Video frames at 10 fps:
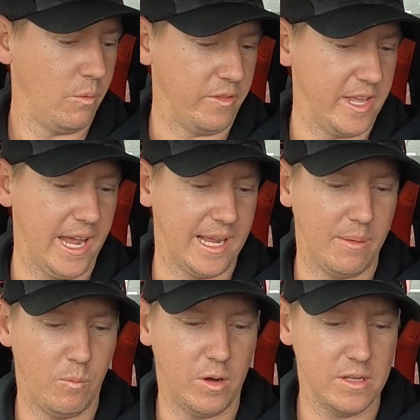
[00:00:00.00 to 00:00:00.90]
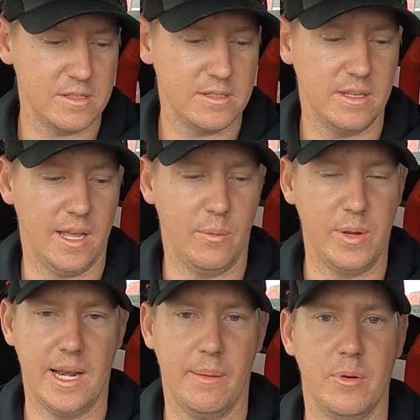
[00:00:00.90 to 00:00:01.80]
the outcome was.
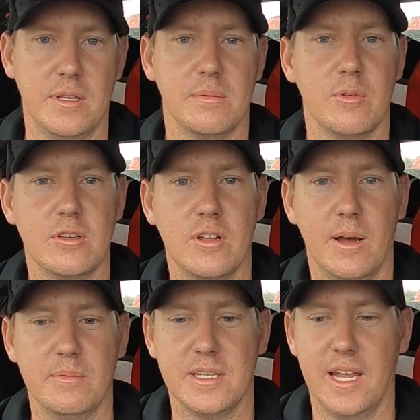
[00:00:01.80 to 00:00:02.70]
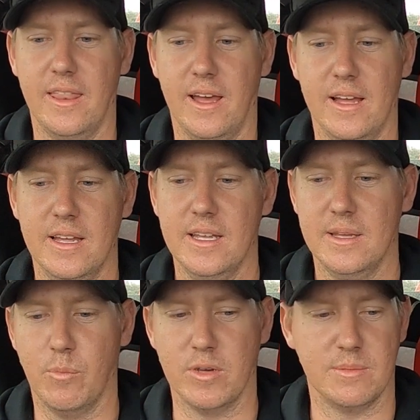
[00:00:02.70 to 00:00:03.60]
We ended up putting some good times together.
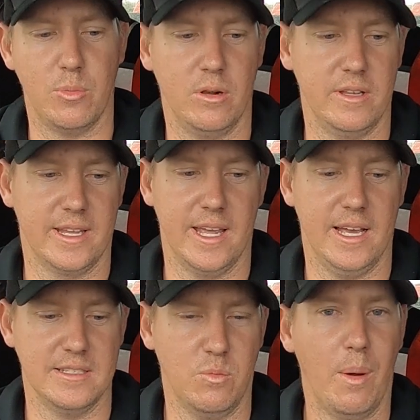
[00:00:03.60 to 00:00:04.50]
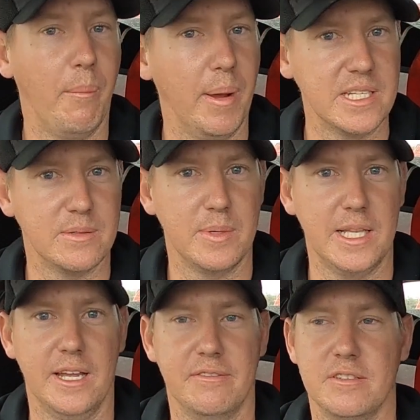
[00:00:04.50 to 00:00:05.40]
Most importantly, the car's in one piece when we
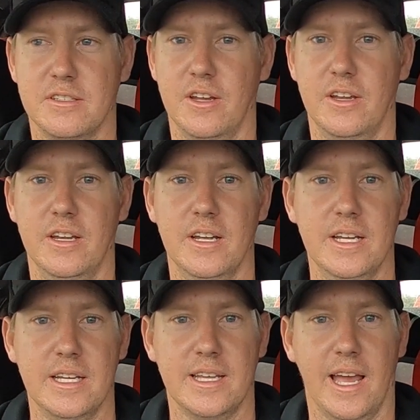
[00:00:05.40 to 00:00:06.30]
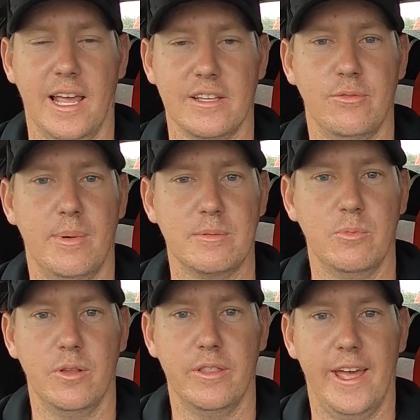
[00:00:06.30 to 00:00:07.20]
left, so can't ask for much
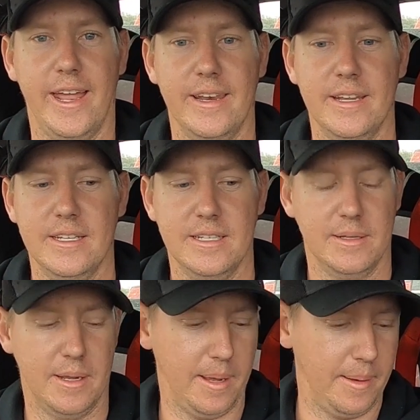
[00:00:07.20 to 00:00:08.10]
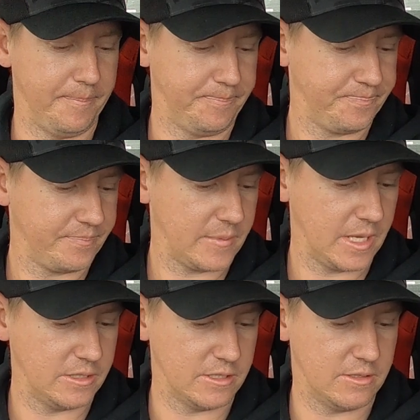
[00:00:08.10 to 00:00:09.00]
more than that.
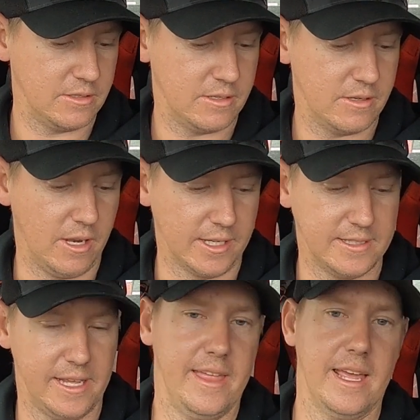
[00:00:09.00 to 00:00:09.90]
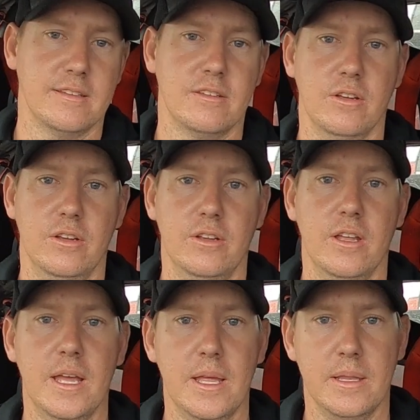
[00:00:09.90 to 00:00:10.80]
Just like to say thanks
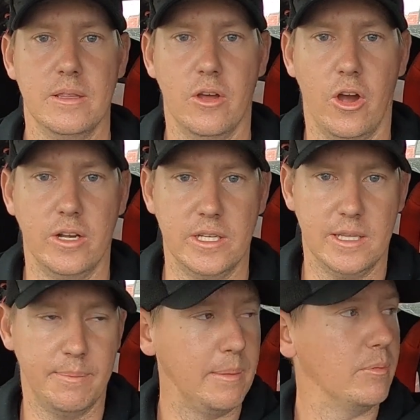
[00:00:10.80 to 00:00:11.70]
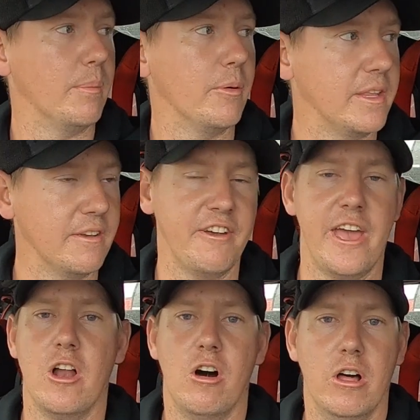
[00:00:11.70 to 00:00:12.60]
to not only the people that put the
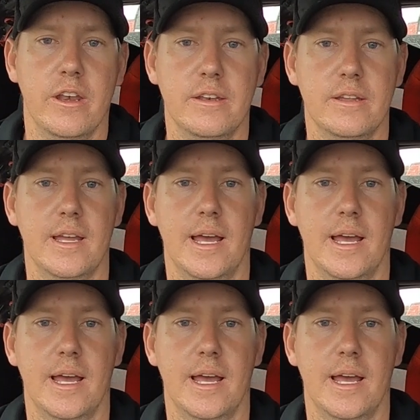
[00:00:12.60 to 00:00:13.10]
event on,